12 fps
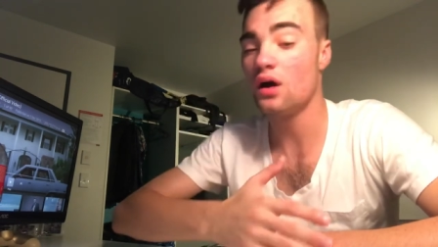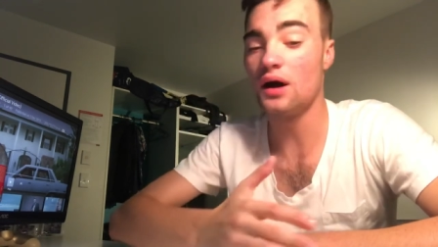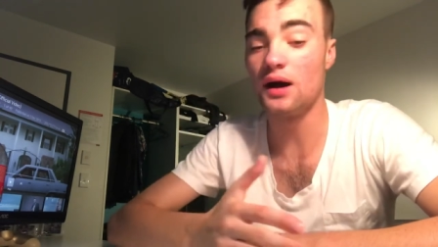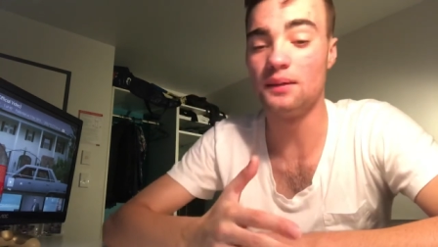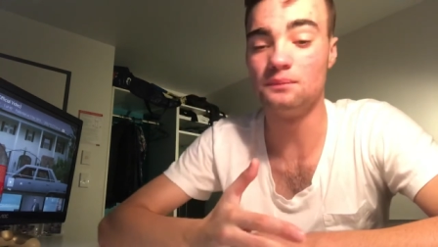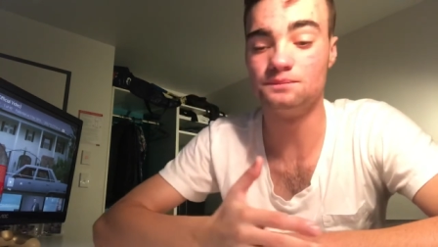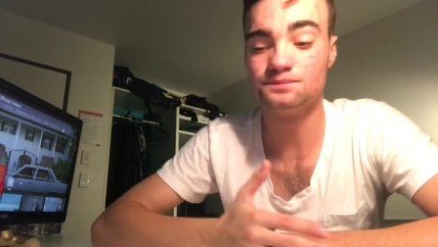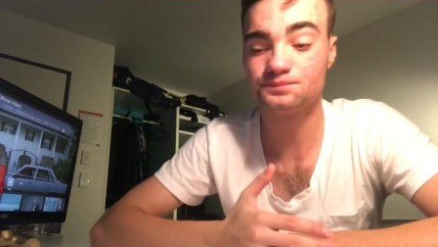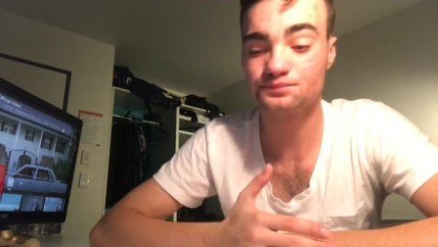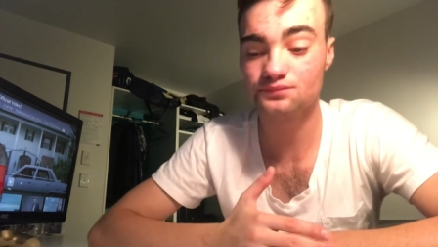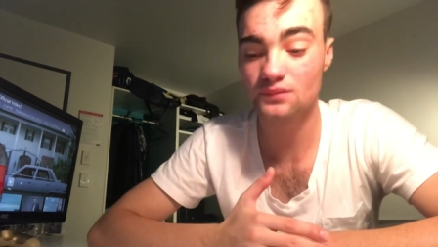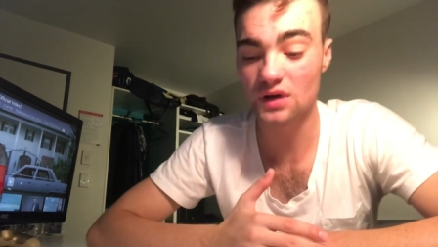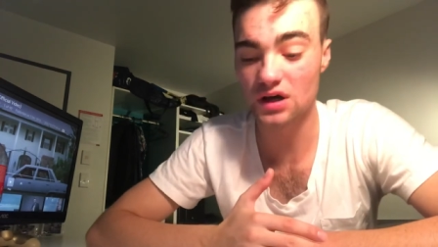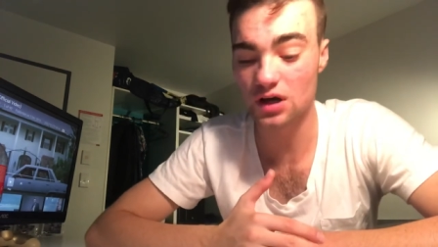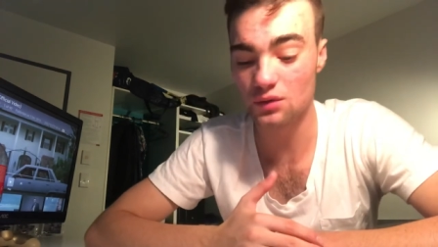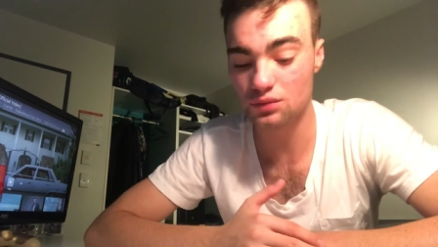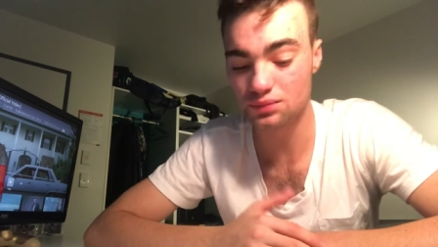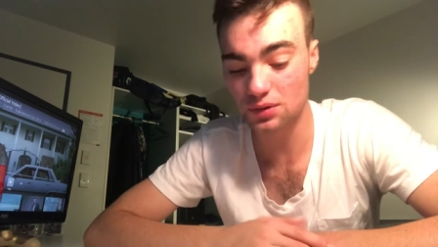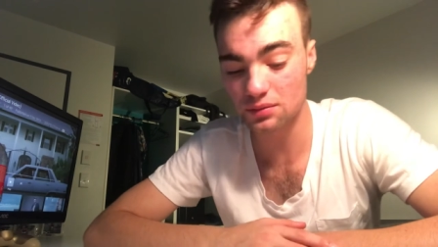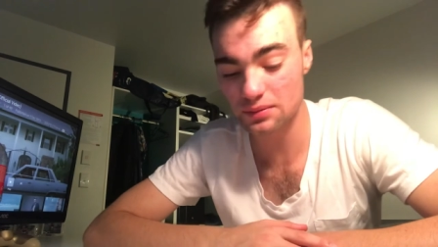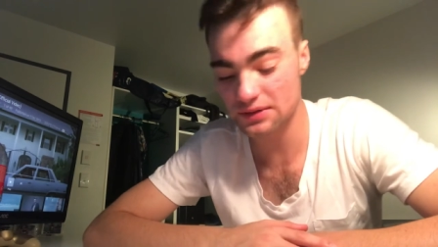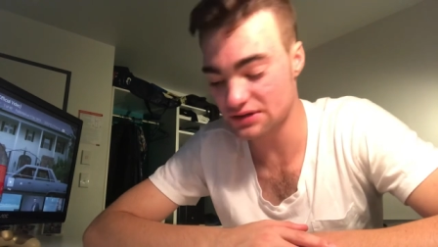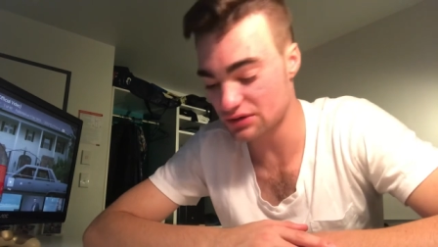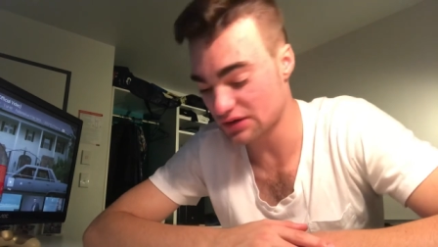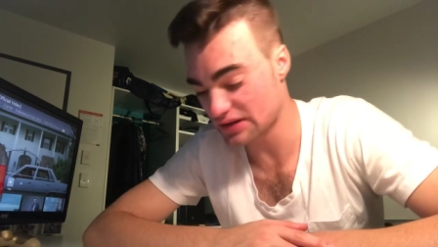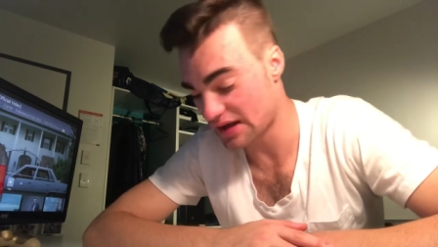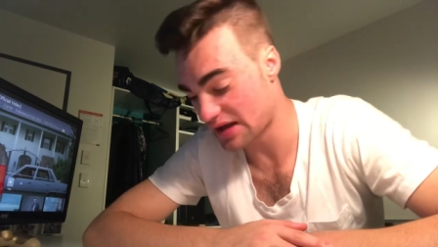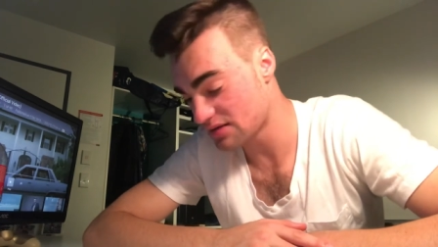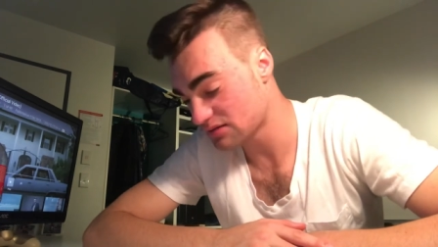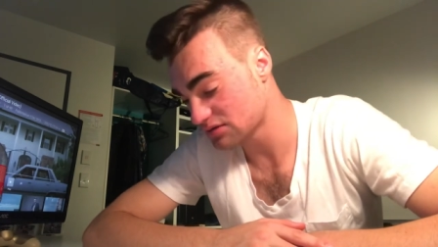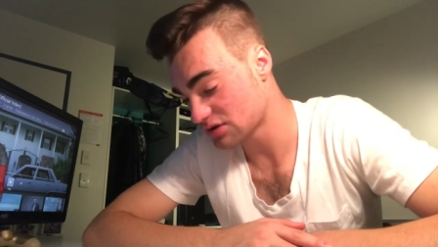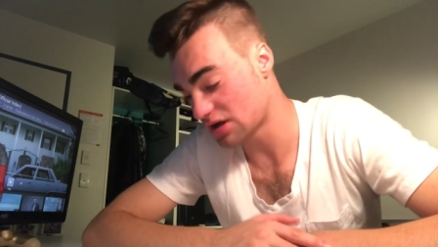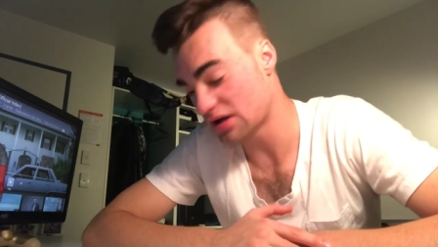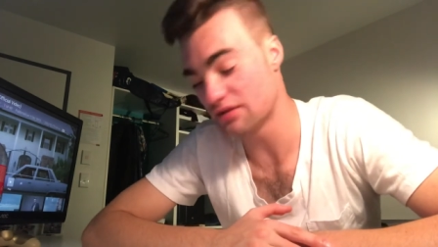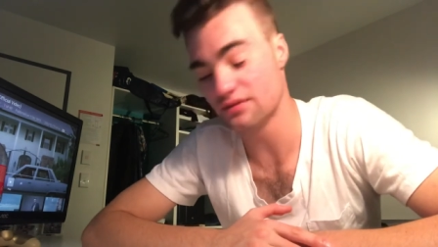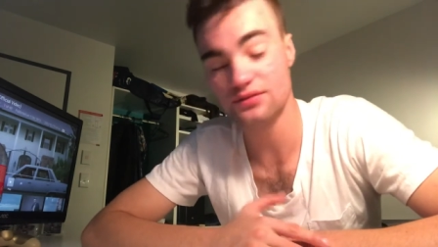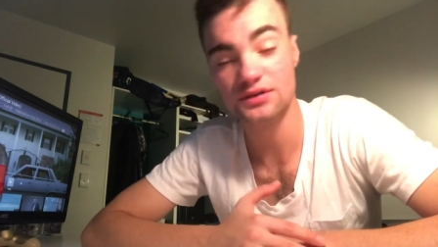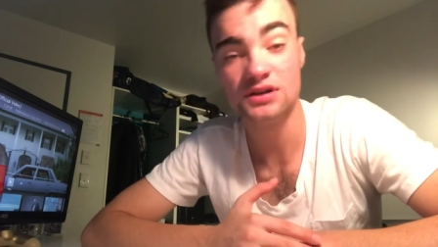um, I will probably be doing that kind of